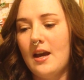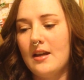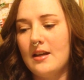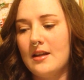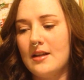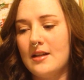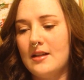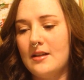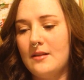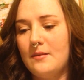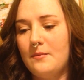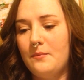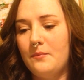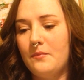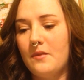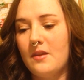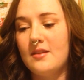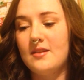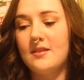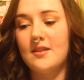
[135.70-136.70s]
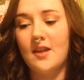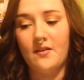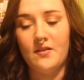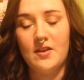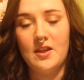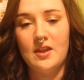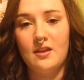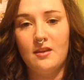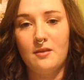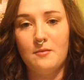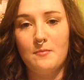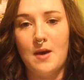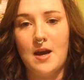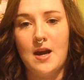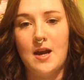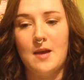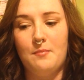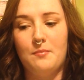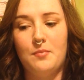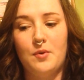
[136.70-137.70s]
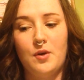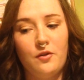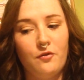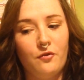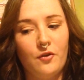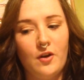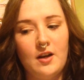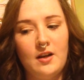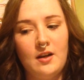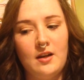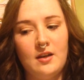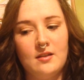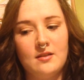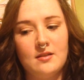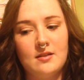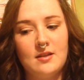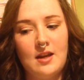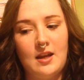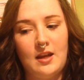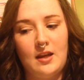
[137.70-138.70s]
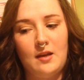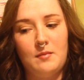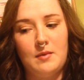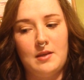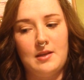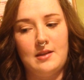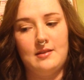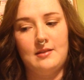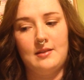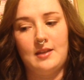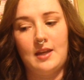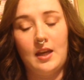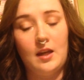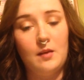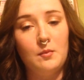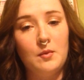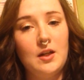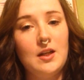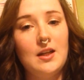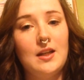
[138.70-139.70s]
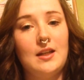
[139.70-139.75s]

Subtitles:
7th, my boyfriend's name is Cameron,